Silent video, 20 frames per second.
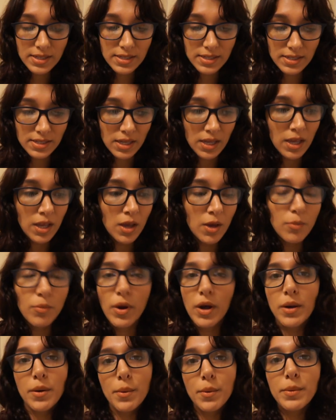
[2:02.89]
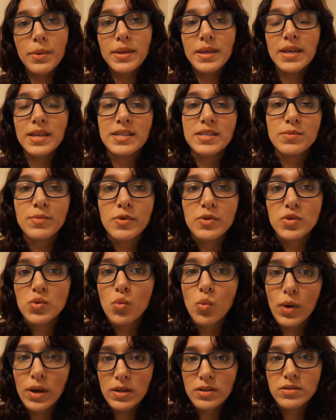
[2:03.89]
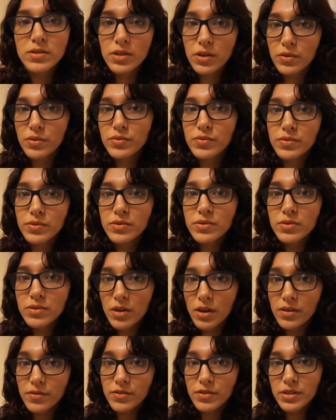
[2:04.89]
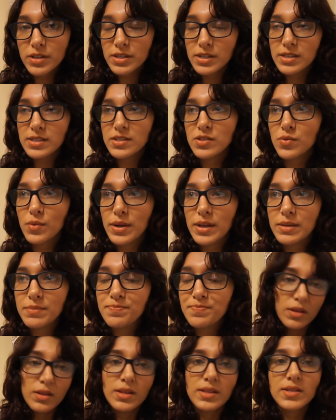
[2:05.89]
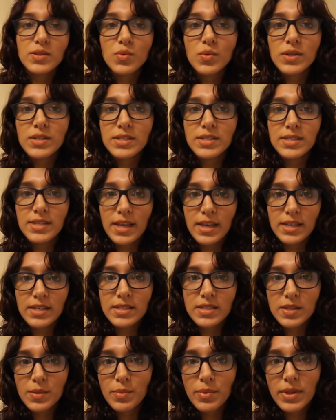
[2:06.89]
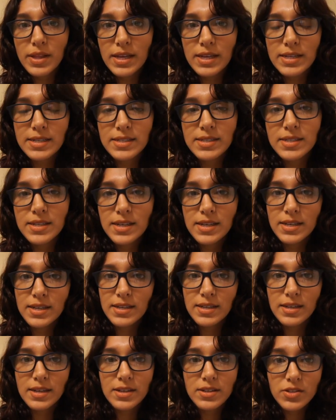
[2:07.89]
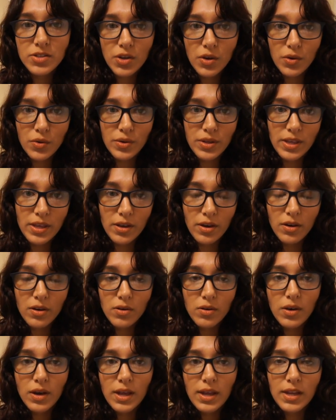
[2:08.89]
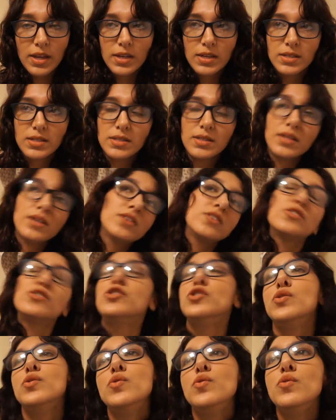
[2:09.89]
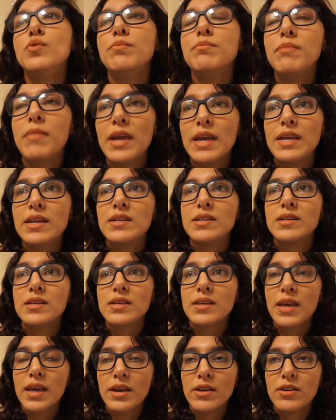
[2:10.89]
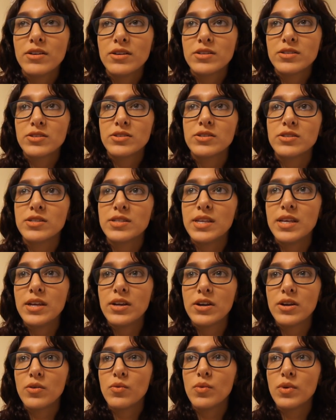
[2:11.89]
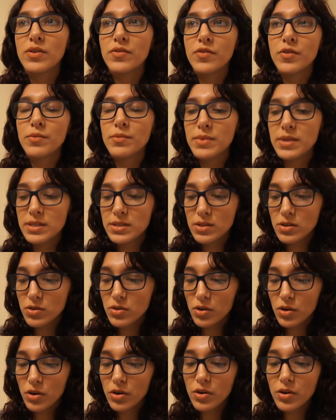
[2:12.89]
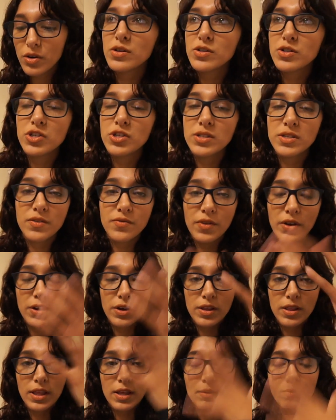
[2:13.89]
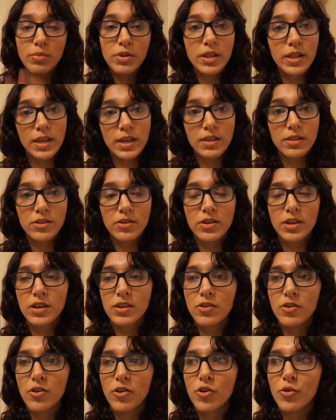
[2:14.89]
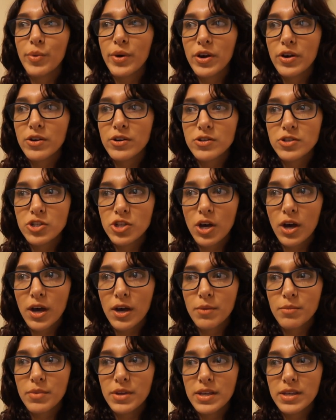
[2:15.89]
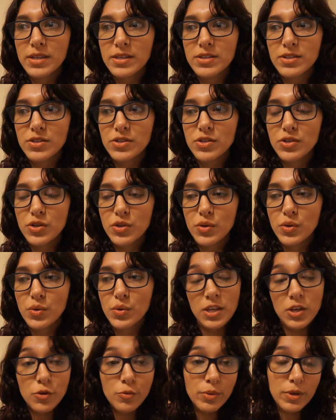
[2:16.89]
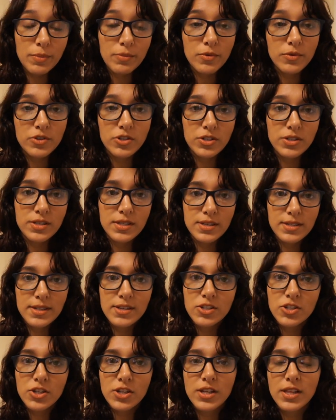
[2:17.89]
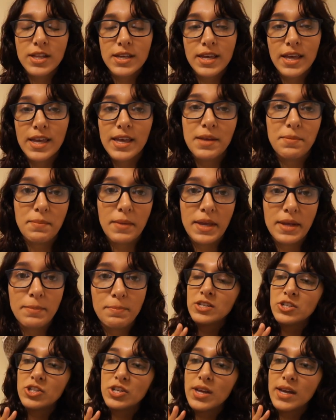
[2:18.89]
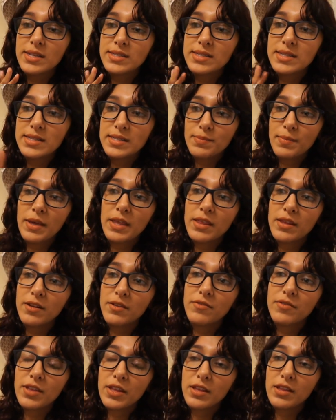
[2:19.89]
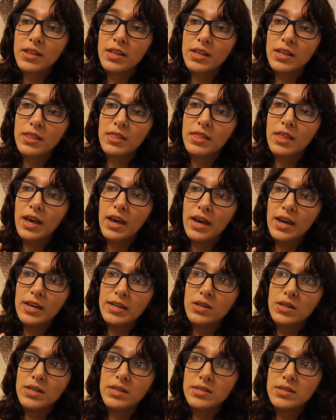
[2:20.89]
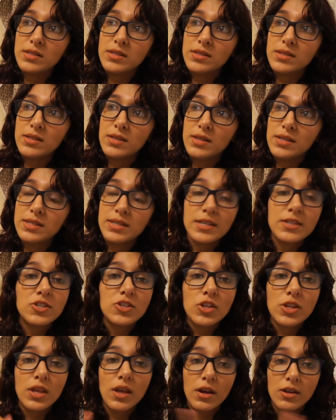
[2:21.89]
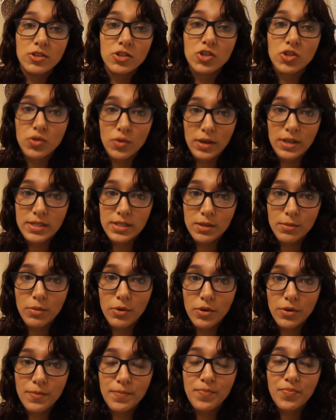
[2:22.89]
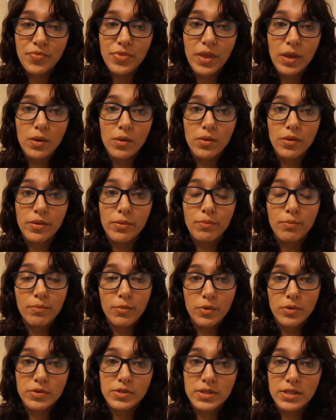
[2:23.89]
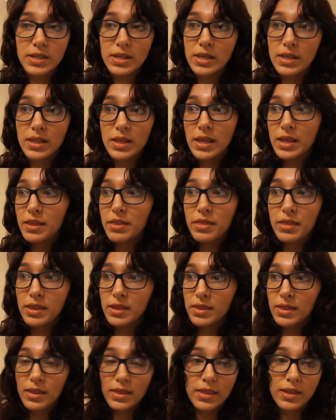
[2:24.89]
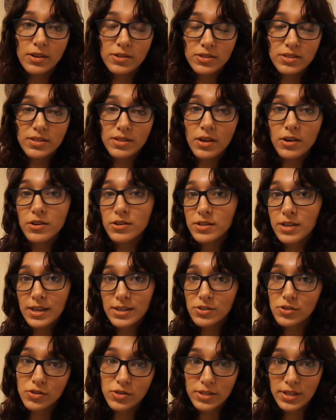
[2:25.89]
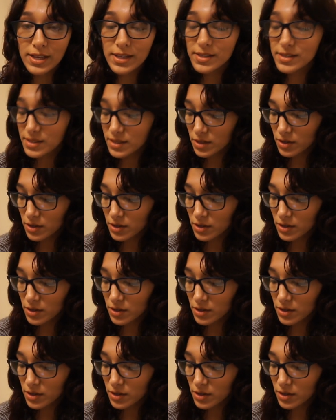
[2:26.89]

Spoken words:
is probably his most well-known novel that he's written. This one takes place in Tokyo, and there are two main characters here. One of them is a girl. She's a very, like, plain-looking girl, but her job is to kill people. She's essentially like a hitman. She has this method of killing that is essentially untraceable. They mostly, like, think that these are natural deaths